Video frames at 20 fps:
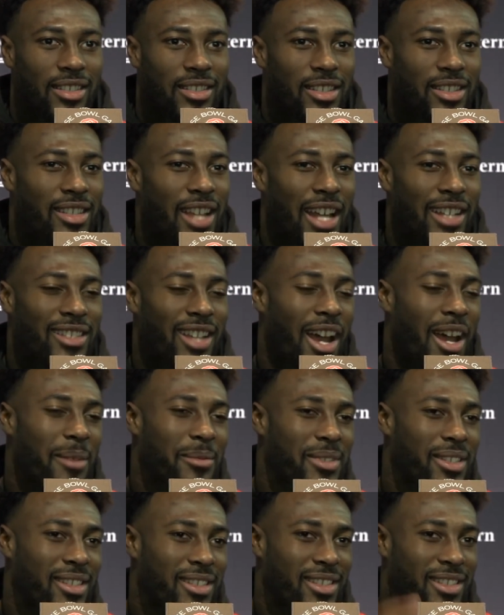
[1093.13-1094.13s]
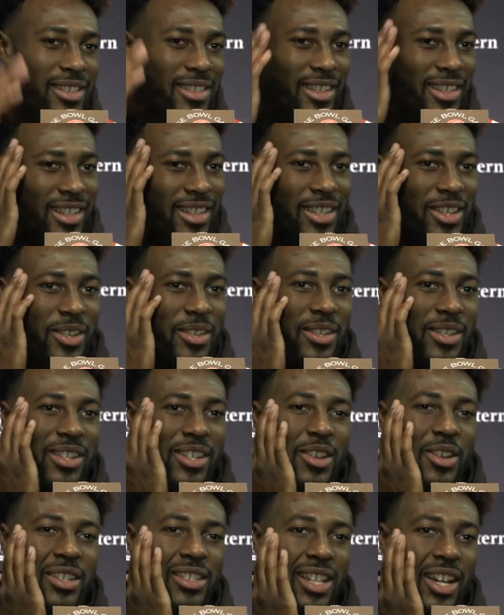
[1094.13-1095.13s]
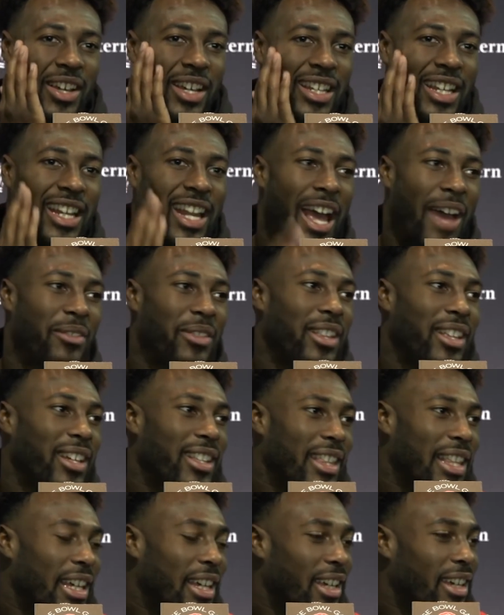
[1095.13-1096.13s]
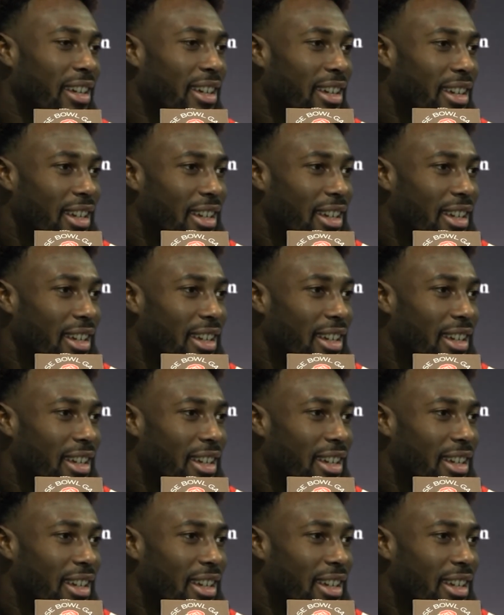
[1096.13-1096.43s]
Just at times, you could tell he didn't have like the